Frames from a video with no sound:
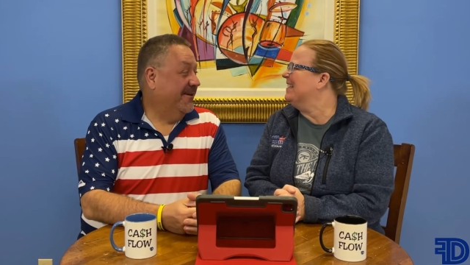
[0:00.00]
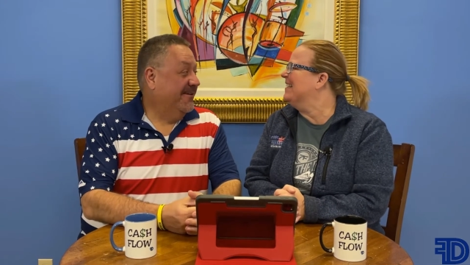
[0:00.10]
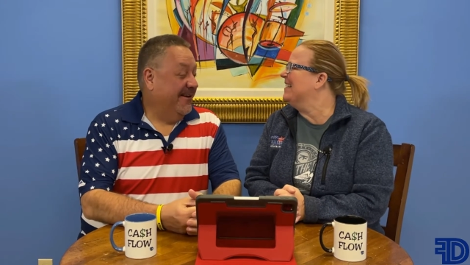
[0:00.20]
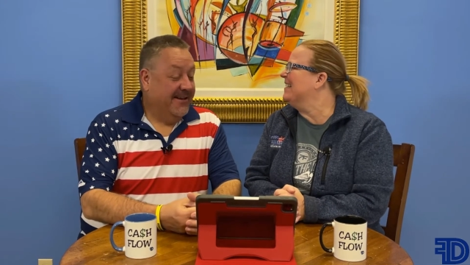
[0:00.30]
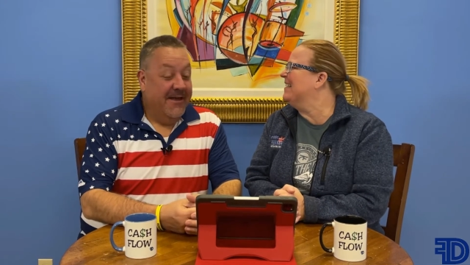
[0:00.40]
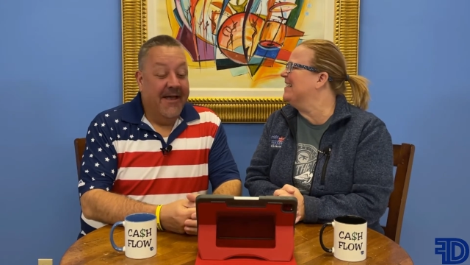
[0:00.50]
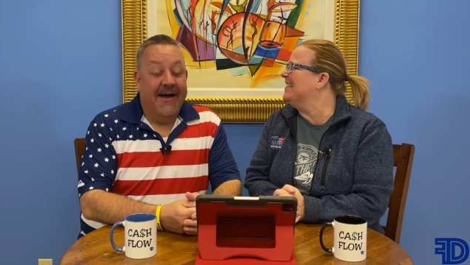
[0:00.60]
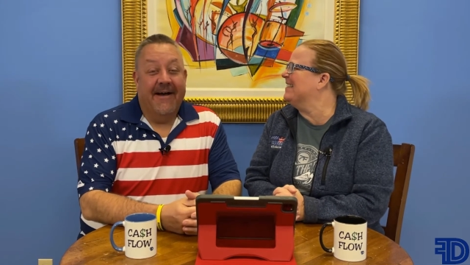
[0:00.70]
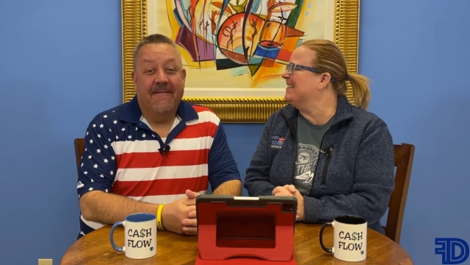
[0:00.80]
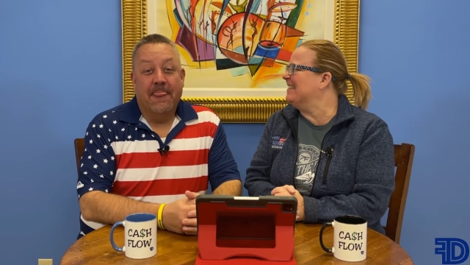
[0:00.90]
Speaker 1: you are correct.
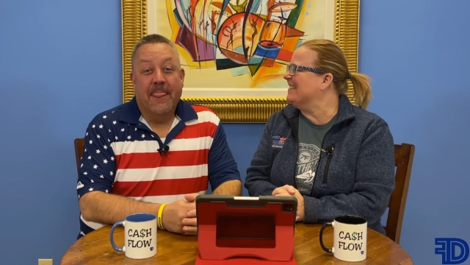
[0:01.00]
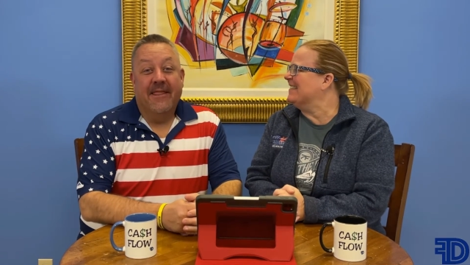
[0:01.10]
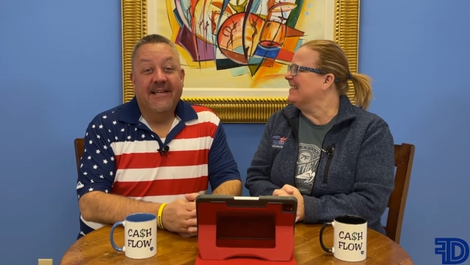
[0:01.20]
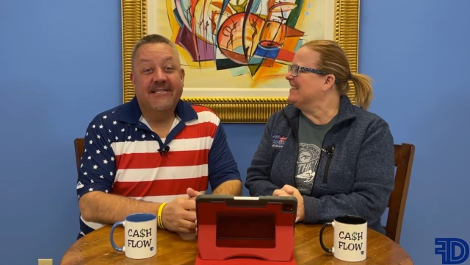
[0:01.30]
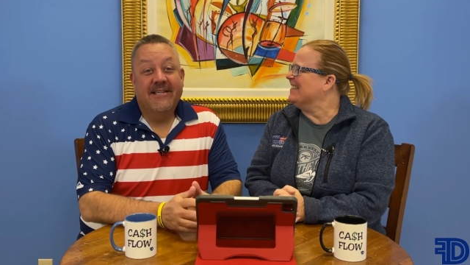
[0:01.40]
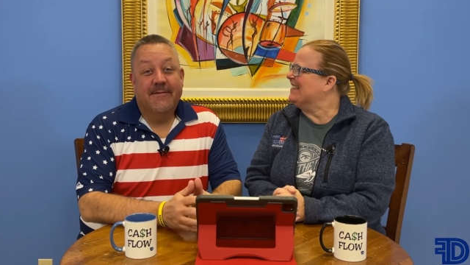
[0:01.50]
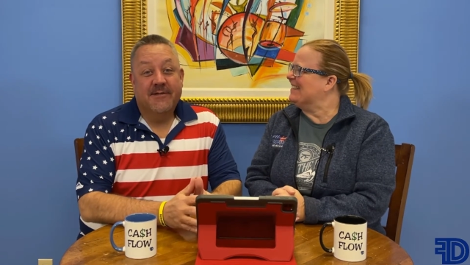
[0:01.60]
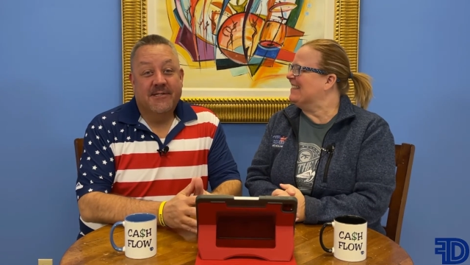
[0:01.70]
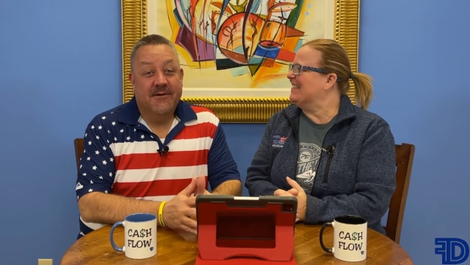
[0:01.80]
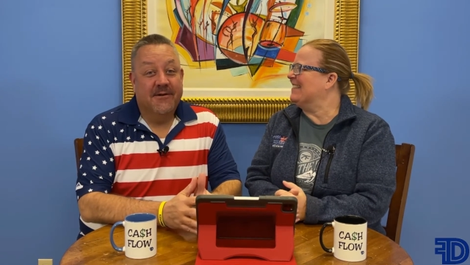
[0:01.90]
Um, this
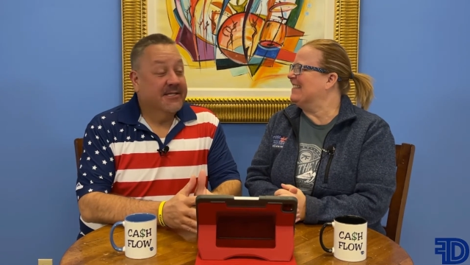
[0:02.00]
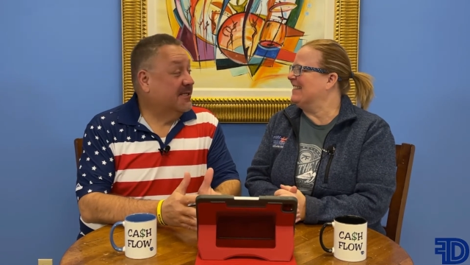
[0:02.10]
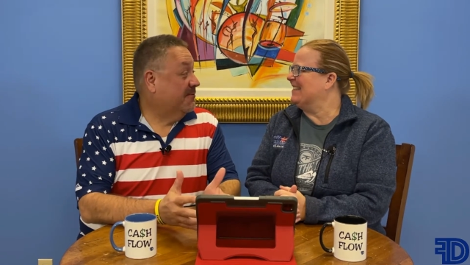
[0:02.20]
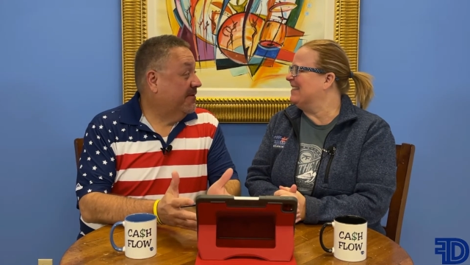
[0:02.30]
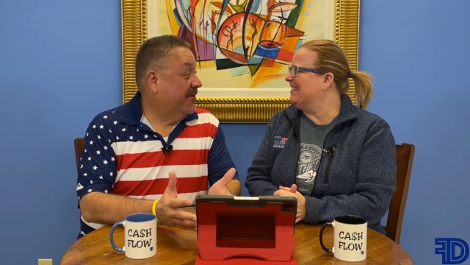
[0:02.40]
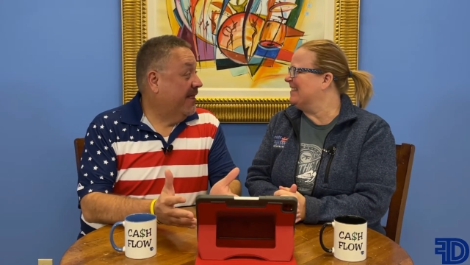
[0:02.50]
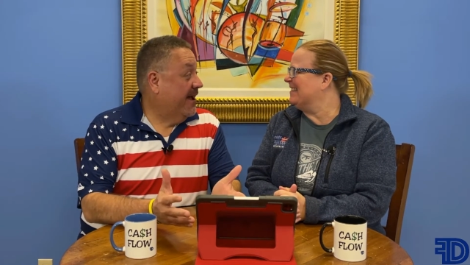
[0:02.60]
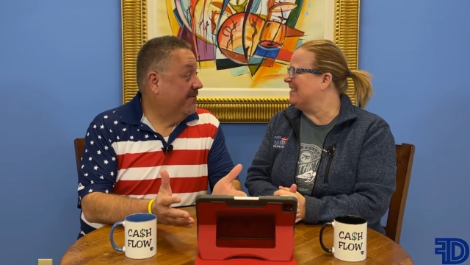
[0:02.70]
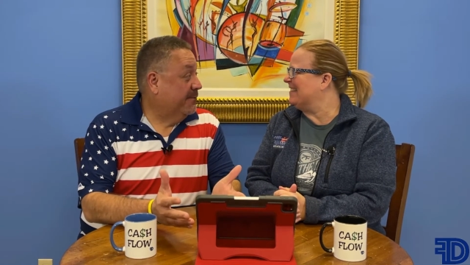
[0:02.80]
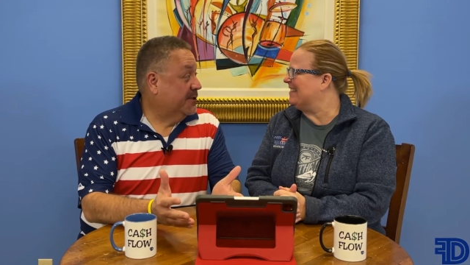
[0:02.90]
episode, this is one of our
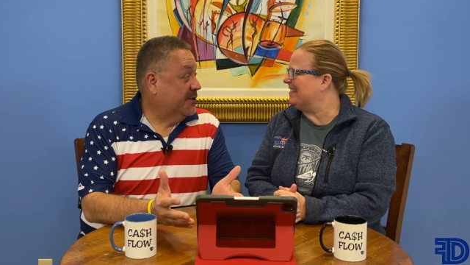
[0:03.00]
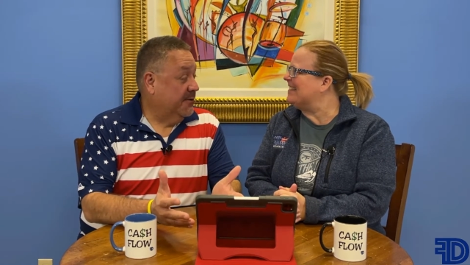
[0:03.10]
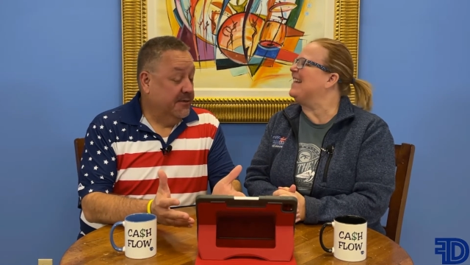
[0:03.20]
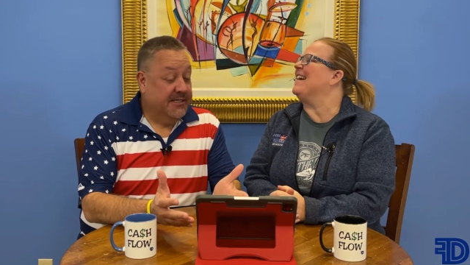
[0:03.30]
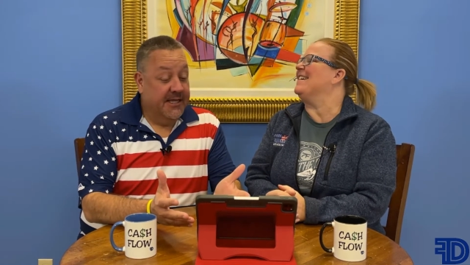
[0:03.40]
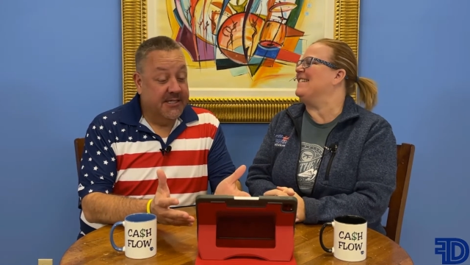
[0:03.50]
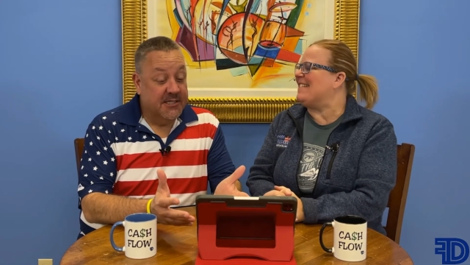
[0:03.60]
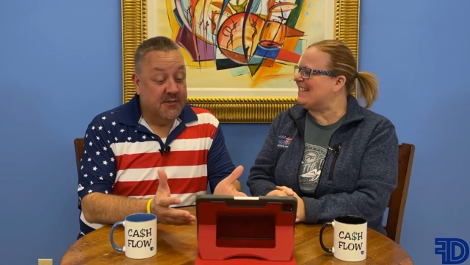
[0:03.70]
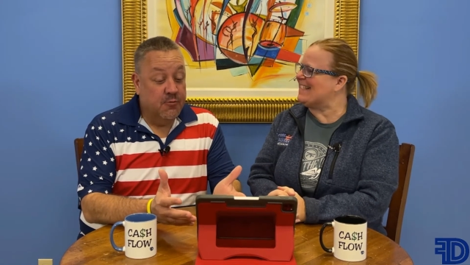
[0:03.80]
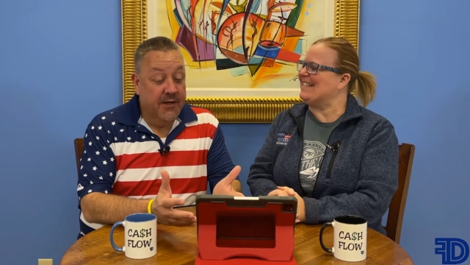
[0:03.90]
live episodes, yes. and
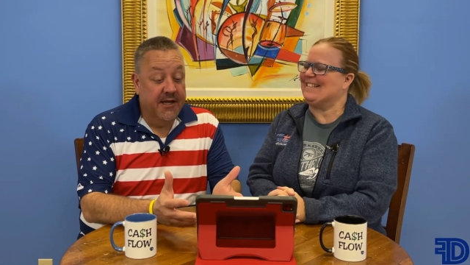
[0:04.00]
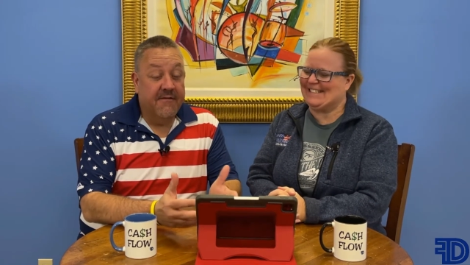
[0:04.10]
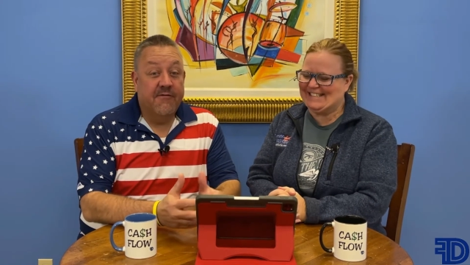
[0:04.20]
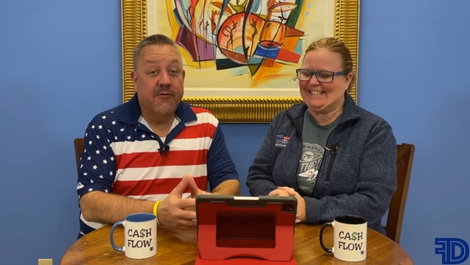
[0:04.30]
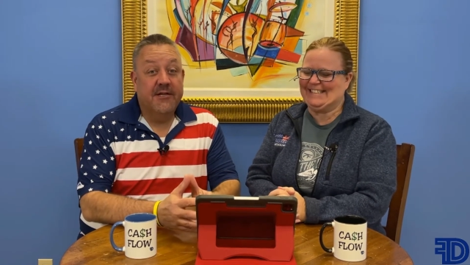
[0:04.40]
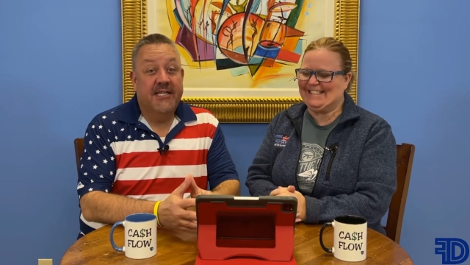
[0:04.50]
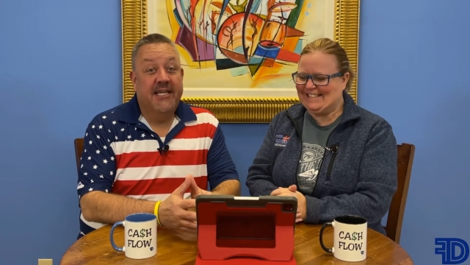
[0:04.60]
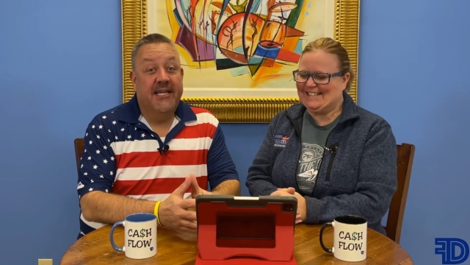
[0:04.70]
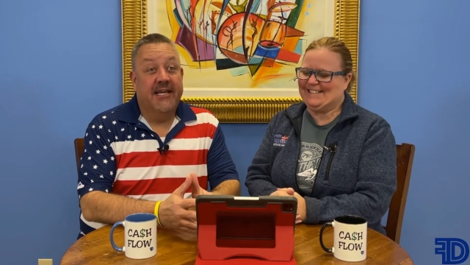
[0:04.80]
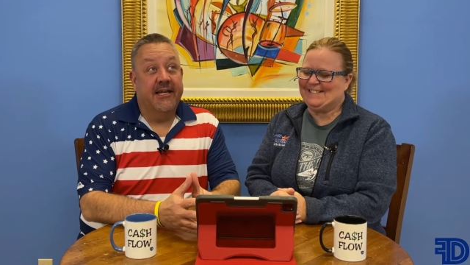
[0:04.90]
this is week
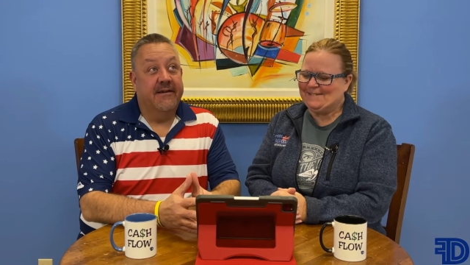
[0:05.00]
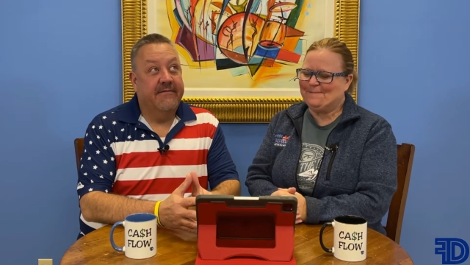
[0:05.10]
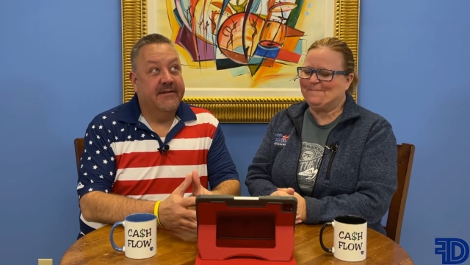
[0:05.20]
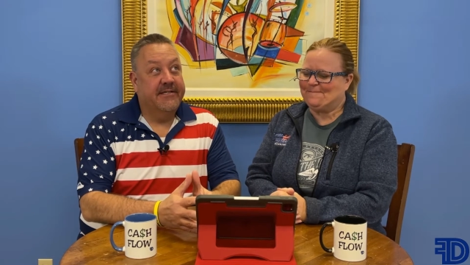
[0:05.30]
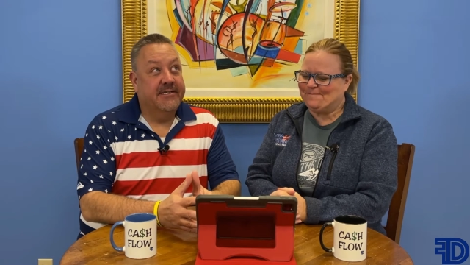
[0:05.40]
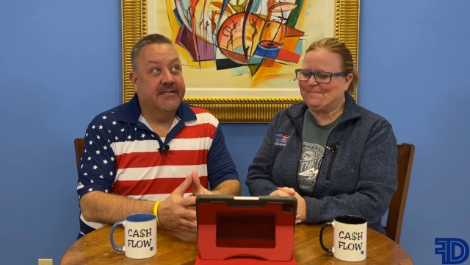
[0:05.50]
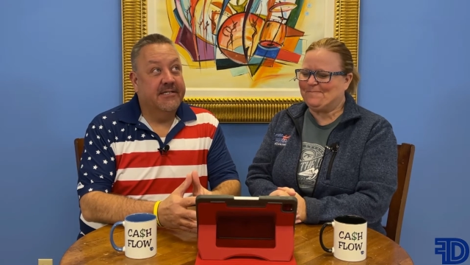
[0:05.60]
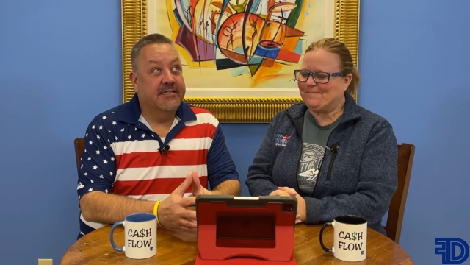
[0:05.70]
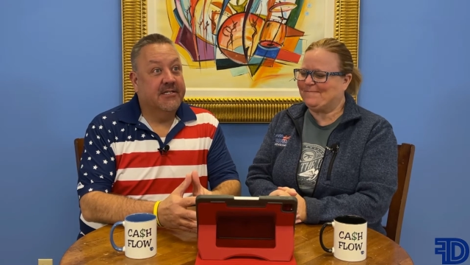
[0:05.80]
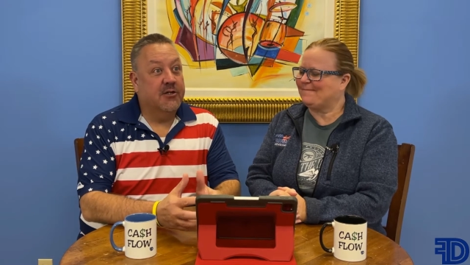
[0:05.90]
14, which
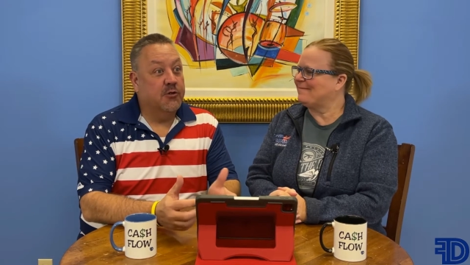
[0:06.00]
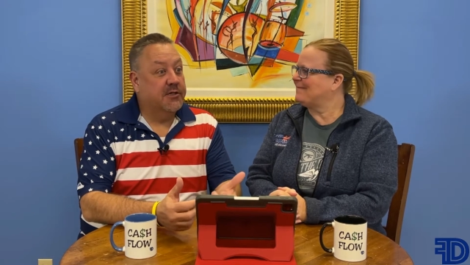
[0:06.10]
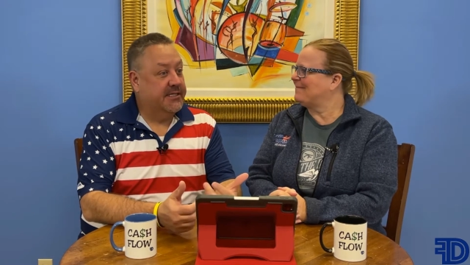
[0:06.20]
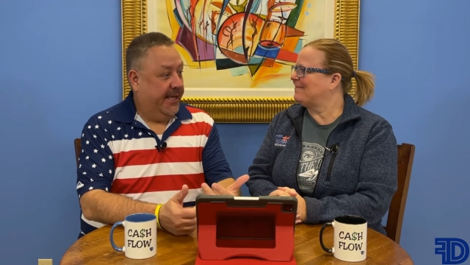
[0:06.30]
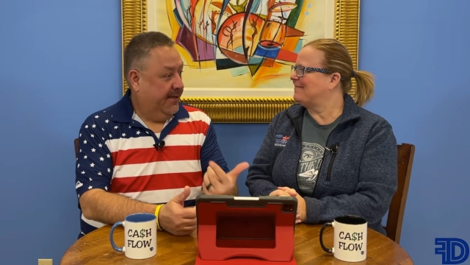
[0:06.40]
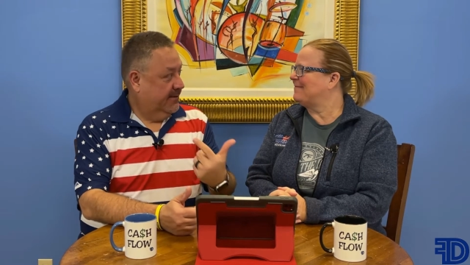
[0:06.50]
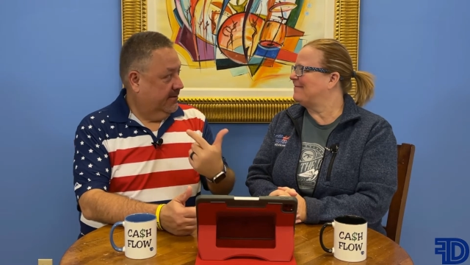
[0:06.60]
is 14.